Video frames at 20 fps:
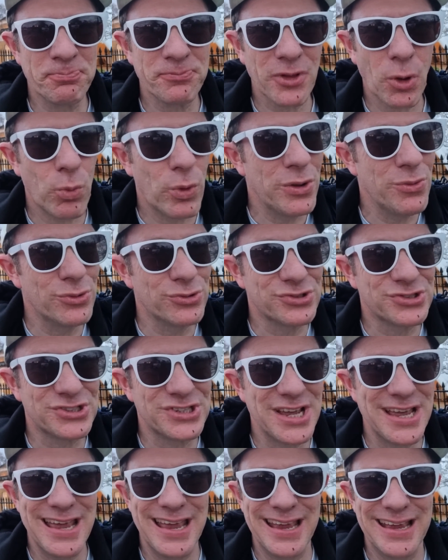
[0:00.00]
We will
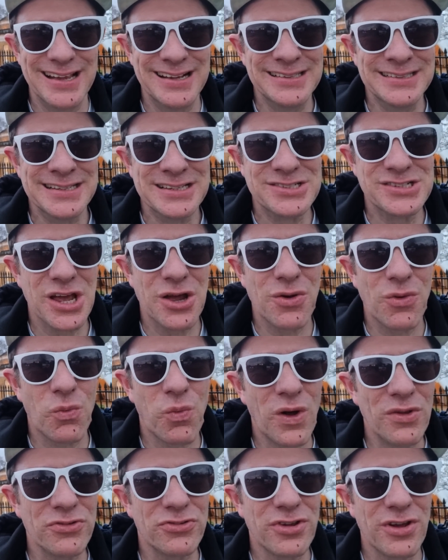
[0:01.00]
see. So
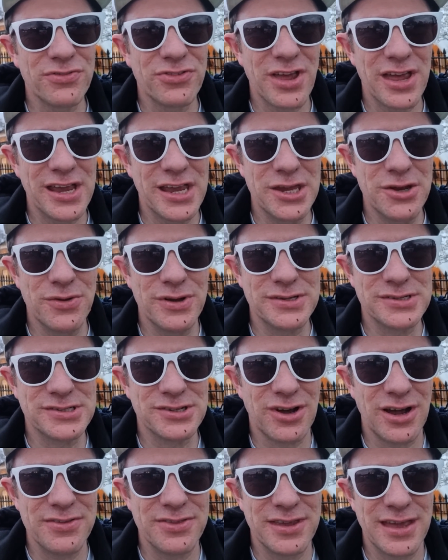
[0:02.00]
once I've taken you
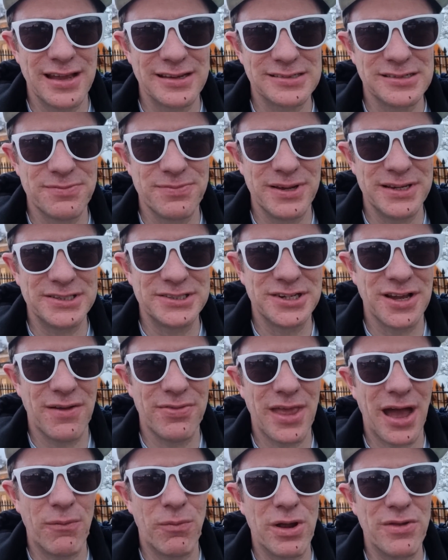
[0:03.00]
inside the
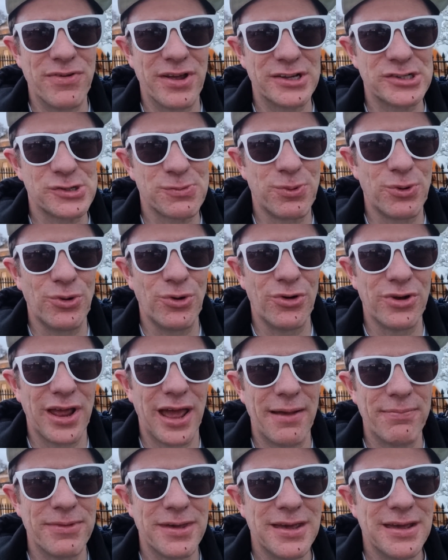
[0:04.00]
exhibition and we've explored
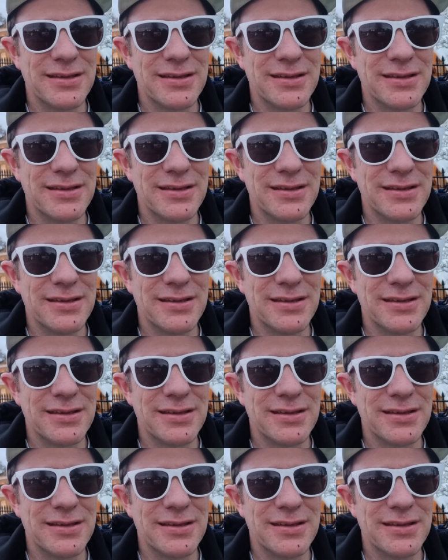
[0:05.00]
it,